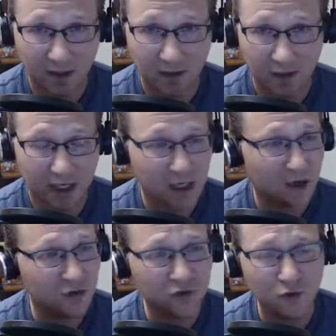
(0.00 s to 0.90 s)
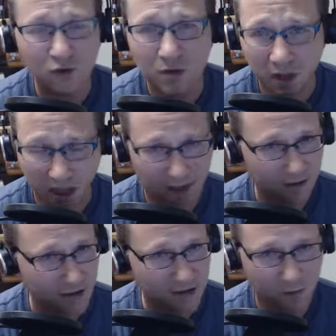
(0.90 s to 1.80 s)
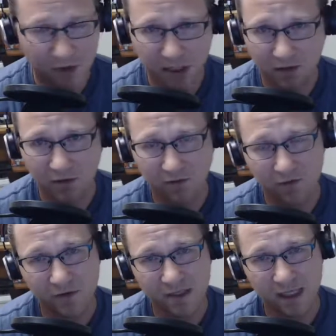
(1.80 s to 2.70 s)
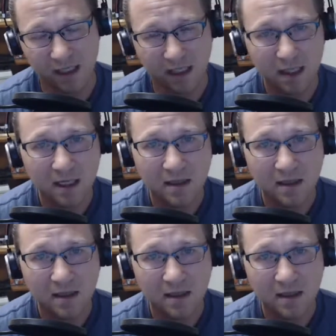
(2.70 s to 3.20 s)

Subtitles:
Okay, do not let someone tell you for a second